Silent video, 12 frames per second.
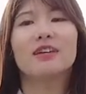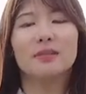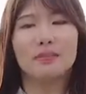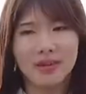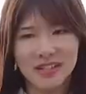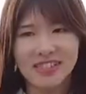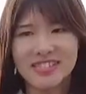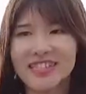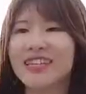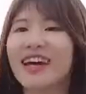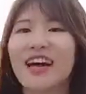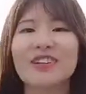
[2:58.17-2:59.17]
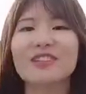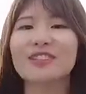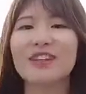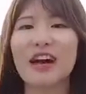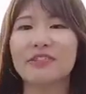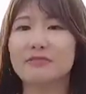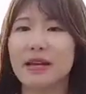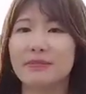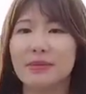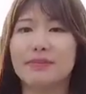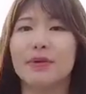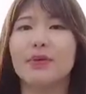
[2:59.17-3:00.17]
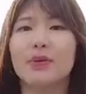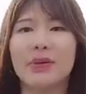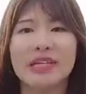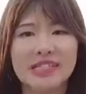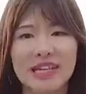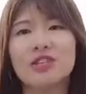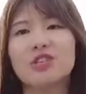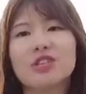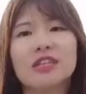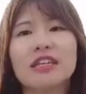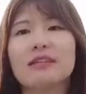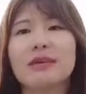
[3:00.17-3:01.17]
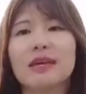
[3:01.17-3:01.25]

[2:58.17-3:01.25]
But I also have met people who intentionally make